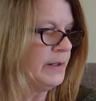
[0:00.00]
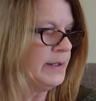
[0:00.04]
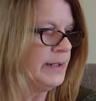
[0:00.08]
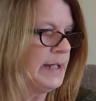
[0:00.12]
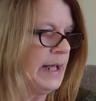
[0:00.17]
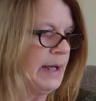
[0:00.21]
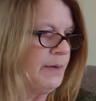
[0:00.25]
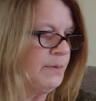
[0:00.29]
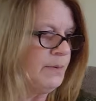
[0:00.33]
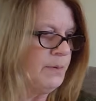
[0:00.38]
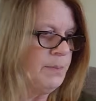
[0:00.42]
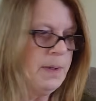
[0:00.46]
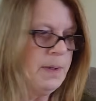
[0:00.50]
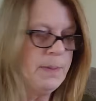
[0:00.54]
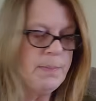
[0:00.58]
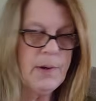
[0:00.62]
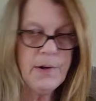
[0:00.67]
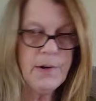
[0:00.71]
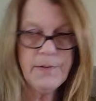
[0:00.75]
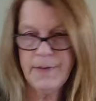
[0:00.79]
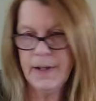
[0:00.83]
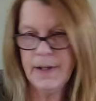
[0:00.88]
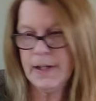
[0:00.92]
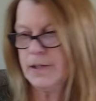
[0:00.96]
and that will be
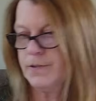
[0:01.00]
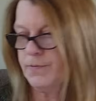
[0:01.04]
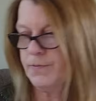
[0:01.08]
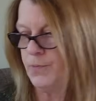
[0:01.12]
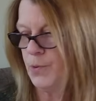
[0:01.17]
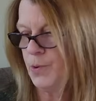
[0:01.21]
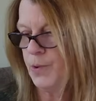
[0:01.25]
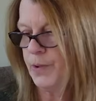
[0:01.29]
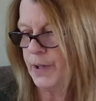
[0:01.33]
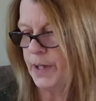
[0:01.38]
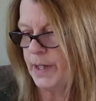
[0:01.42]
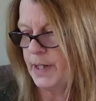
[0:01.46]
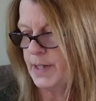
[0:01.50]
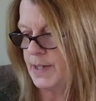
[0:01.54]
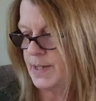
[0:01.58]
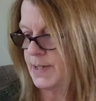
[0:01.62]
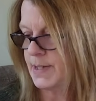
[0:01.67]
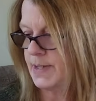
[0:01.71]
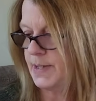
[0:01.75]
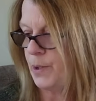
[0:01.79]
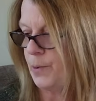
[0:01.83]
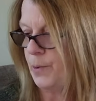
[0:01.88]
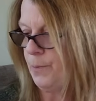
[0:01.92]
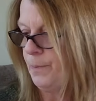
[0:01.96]
perfect for it.
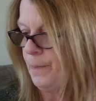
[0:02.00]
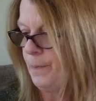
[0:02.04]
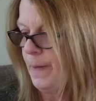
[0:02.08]
So,